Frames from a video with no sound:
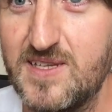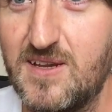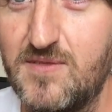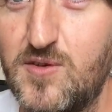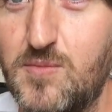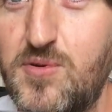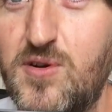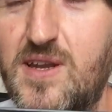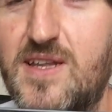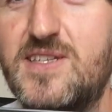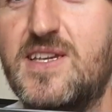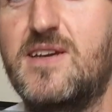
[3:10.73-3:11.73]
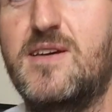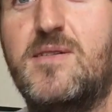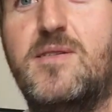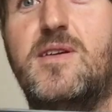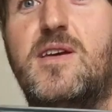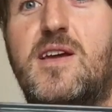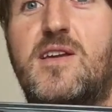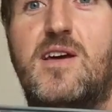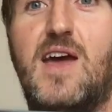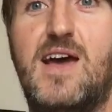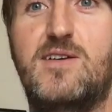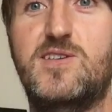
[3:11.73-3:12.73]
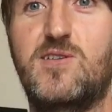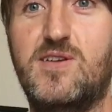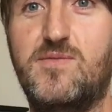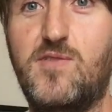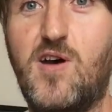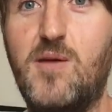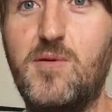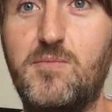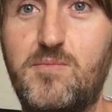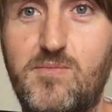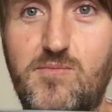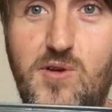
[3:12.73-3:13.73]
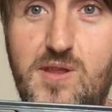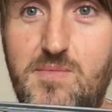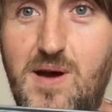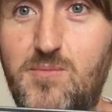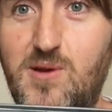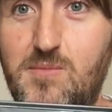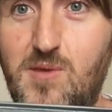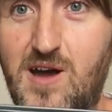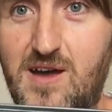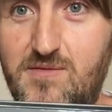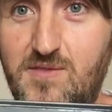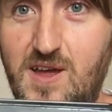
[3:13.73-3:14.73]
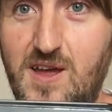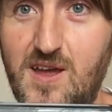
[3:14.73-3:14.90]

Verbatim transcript: So if you're putting this in a in an outside environment where the public might have